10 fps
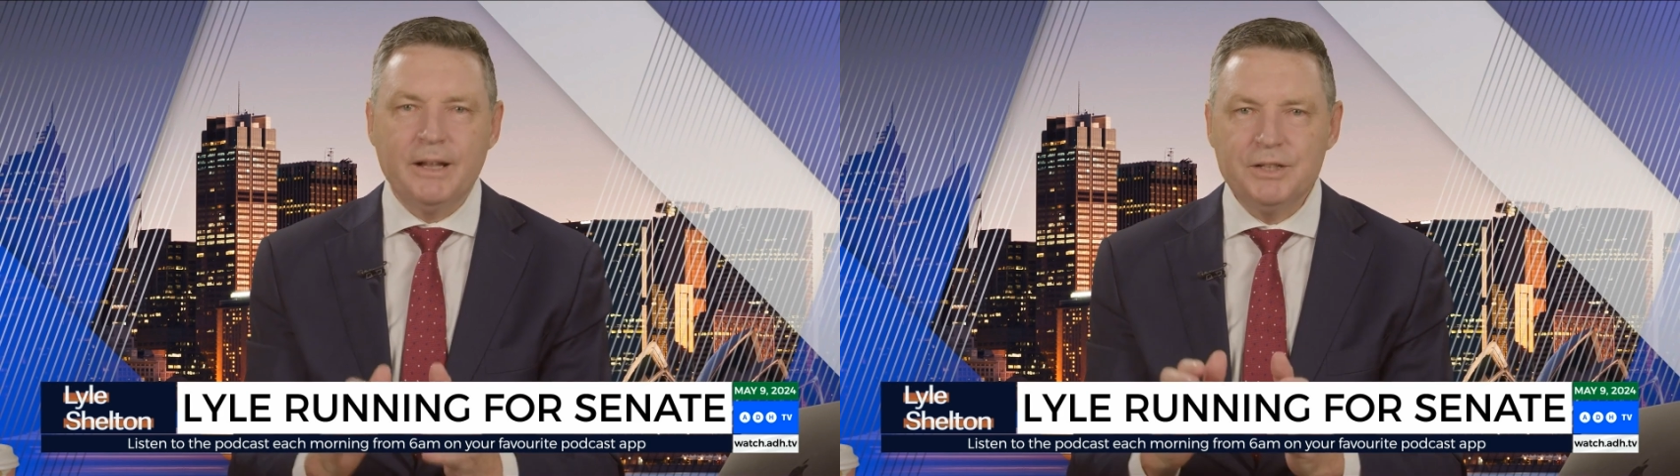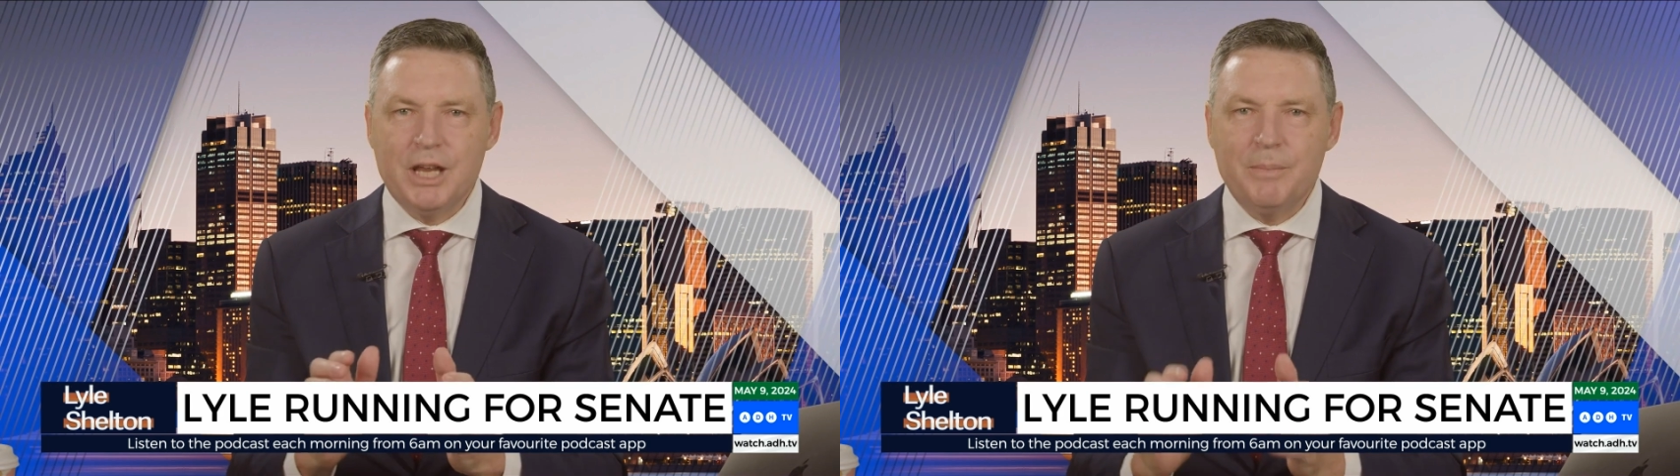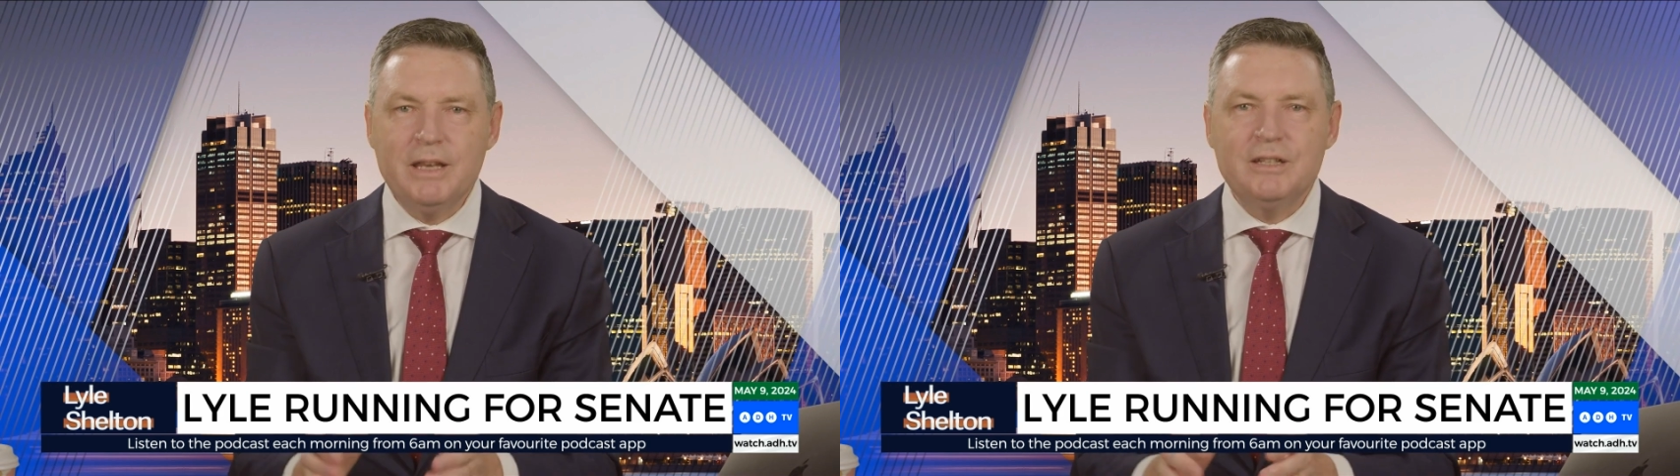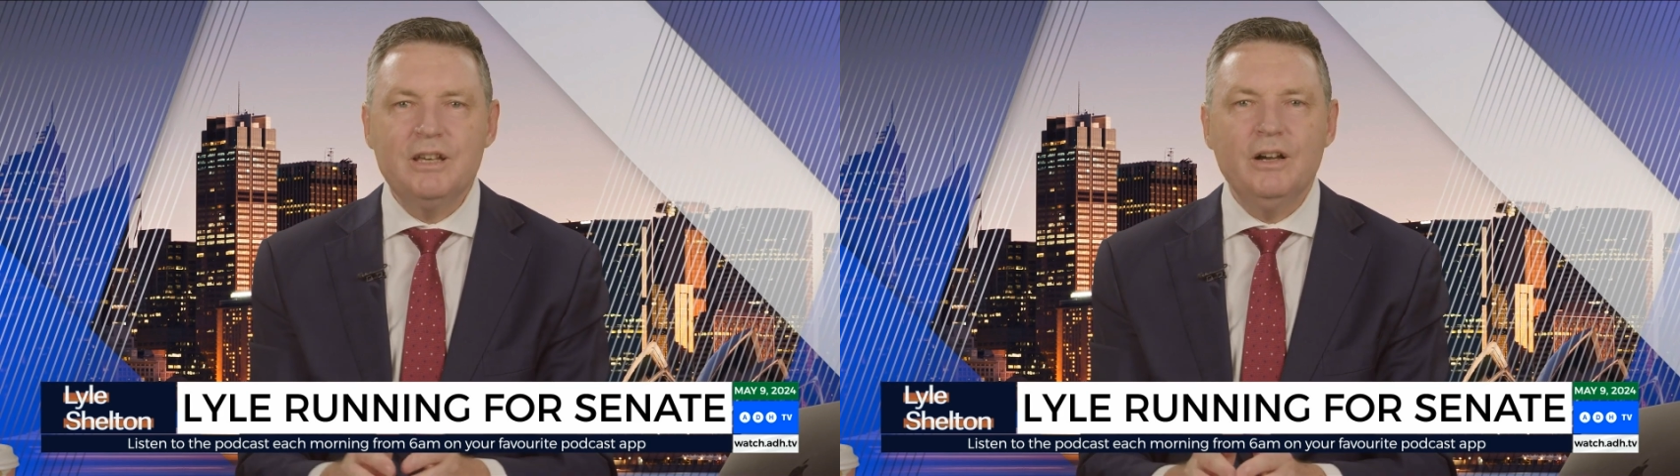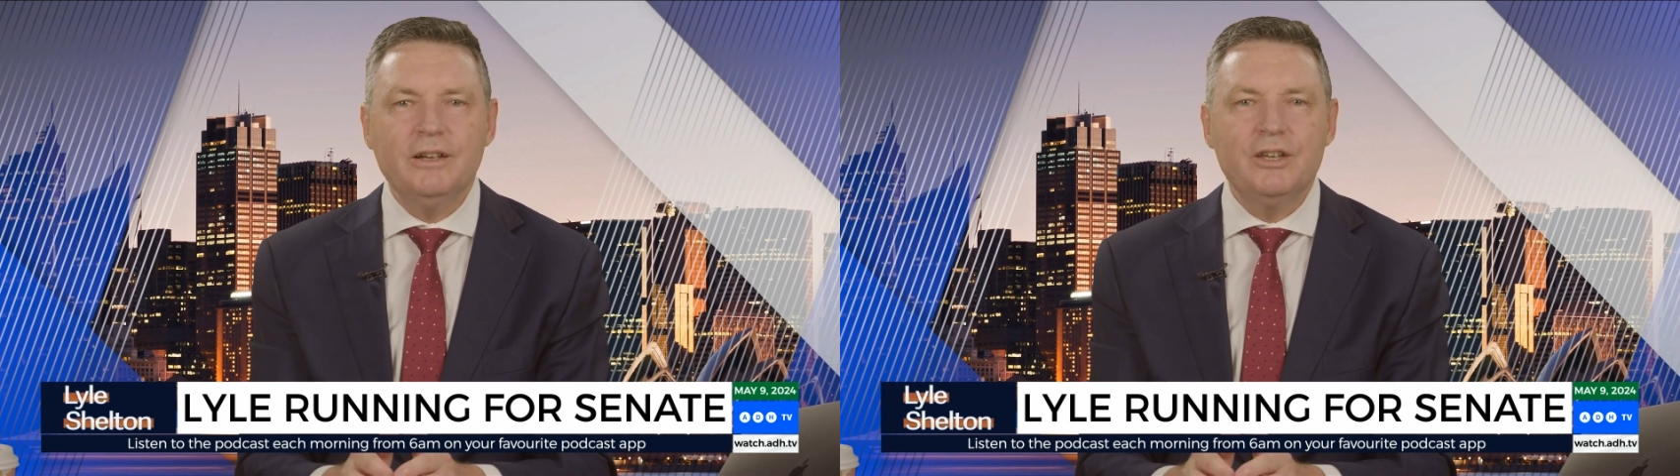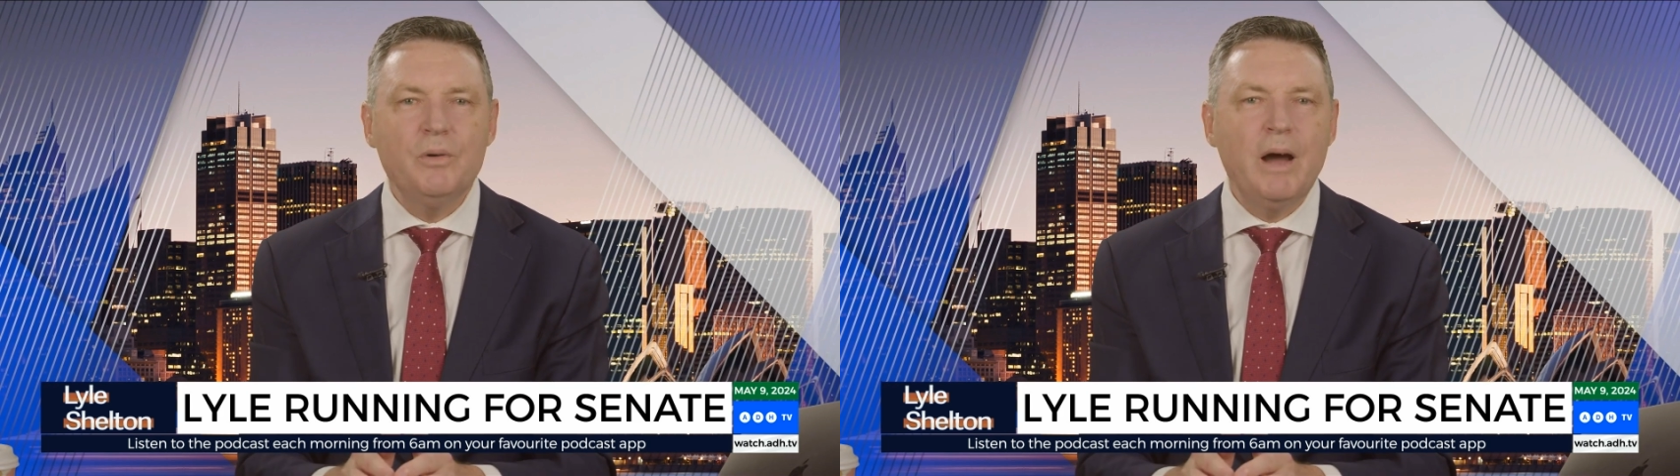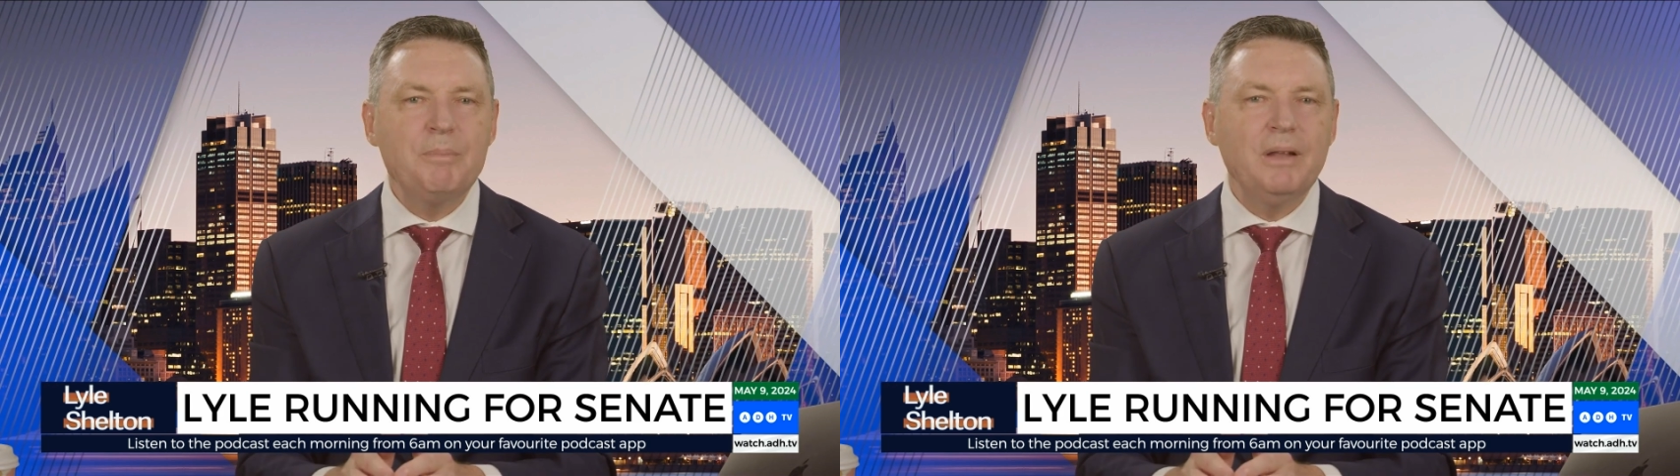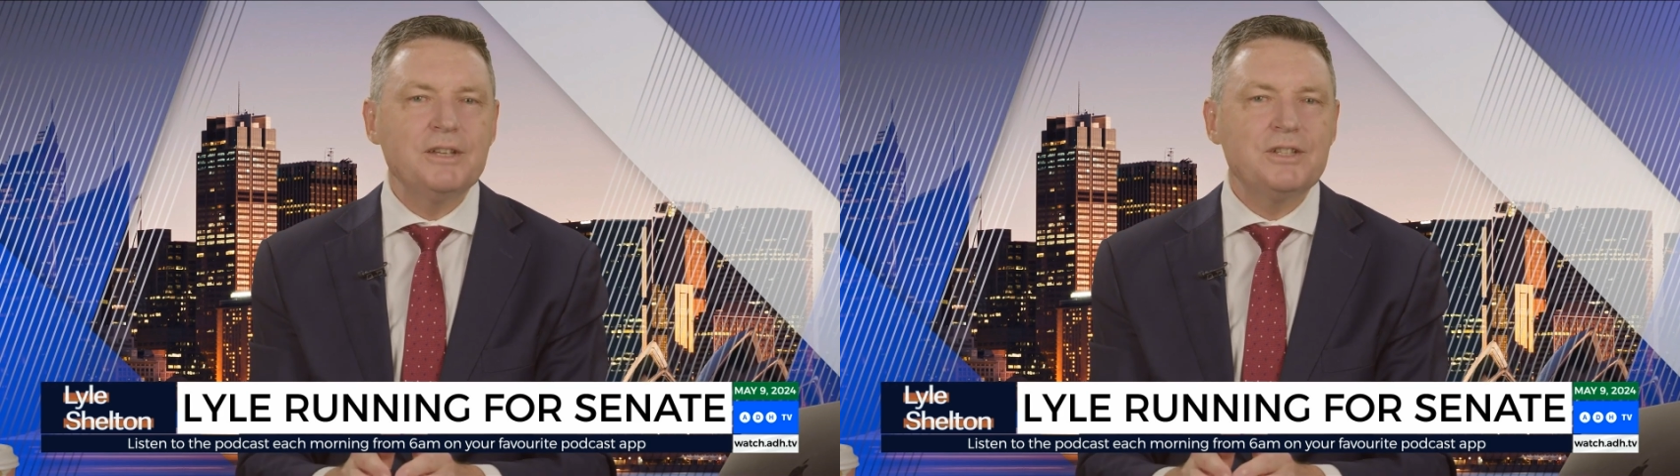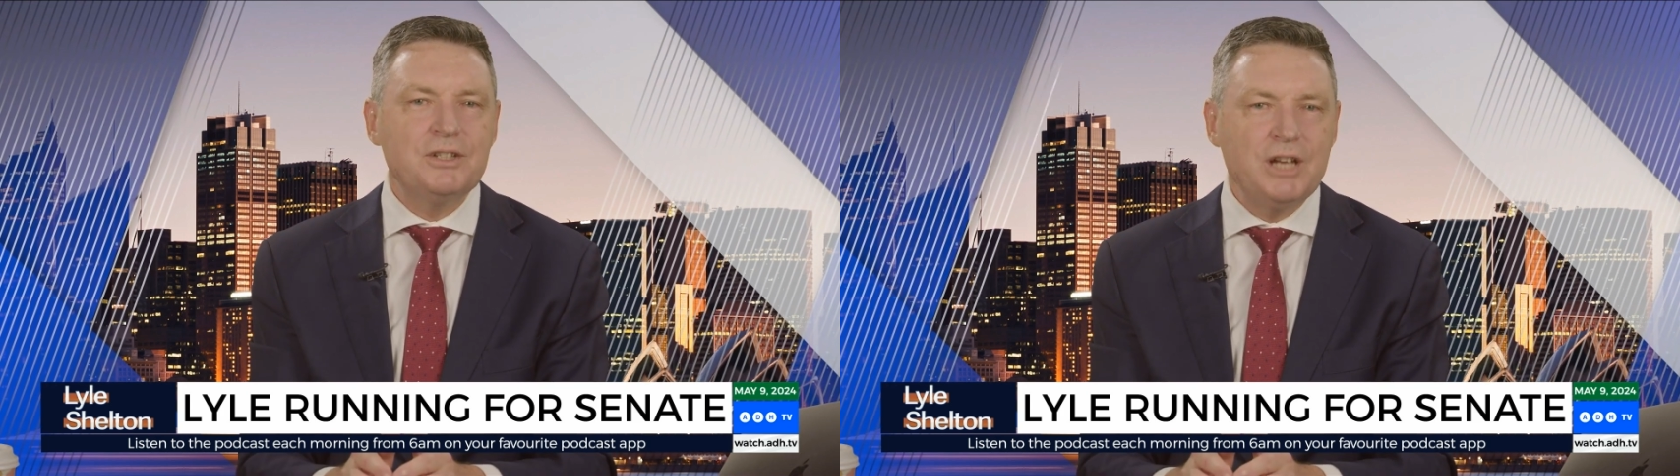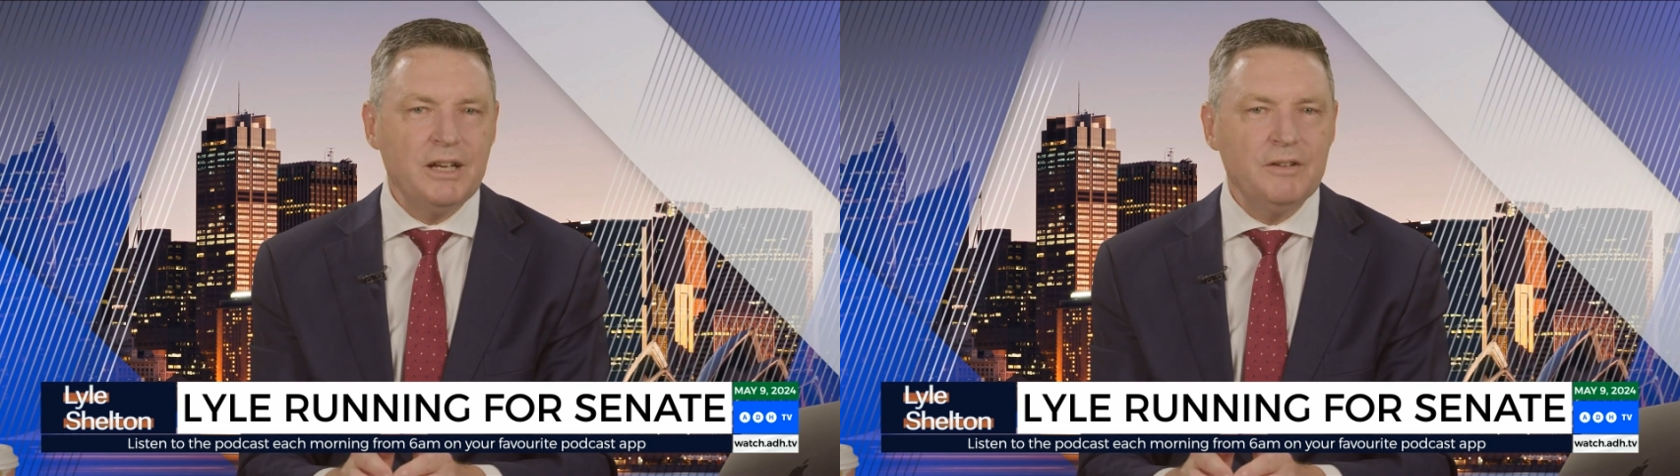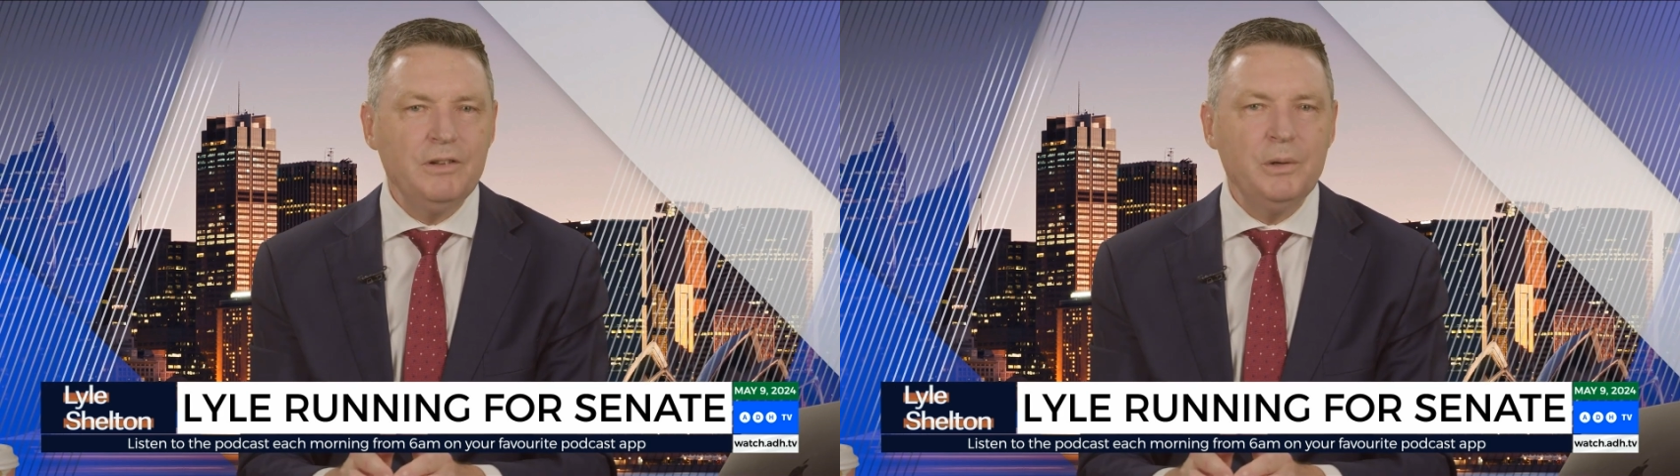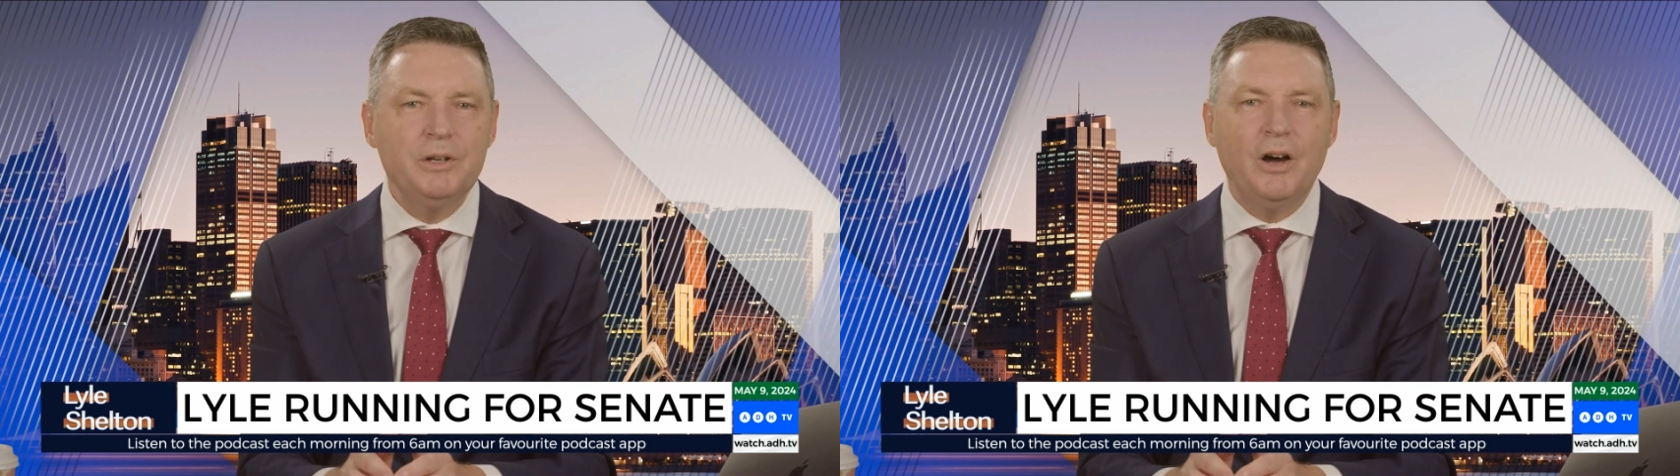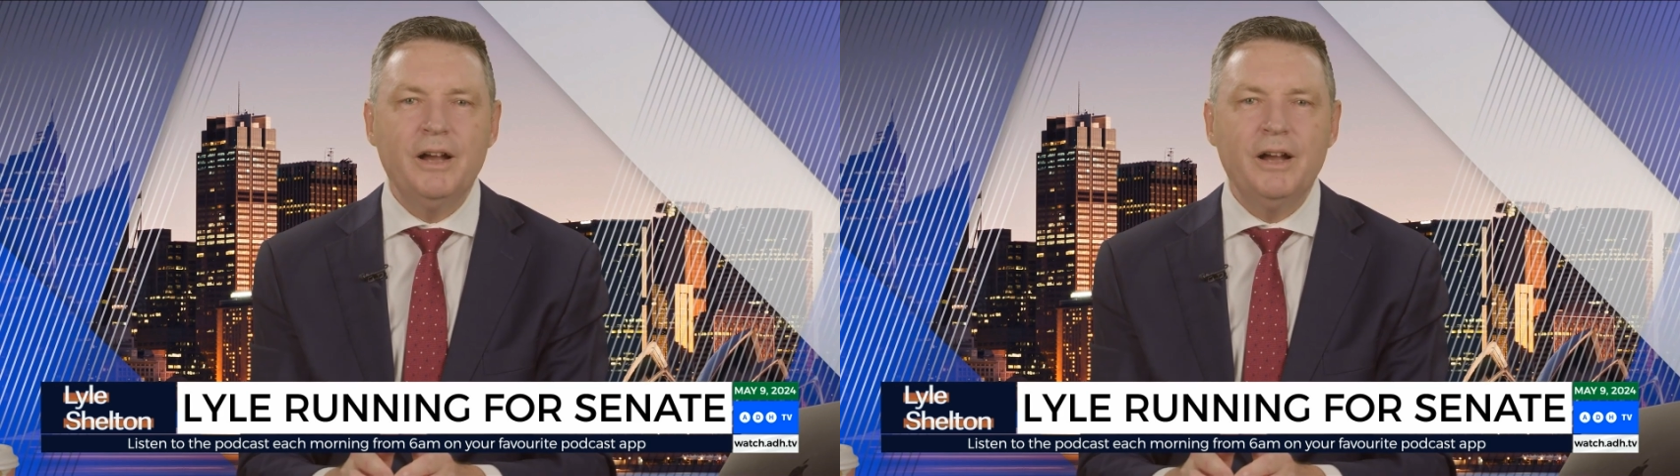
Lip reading: LGBTIQA+ gender fluid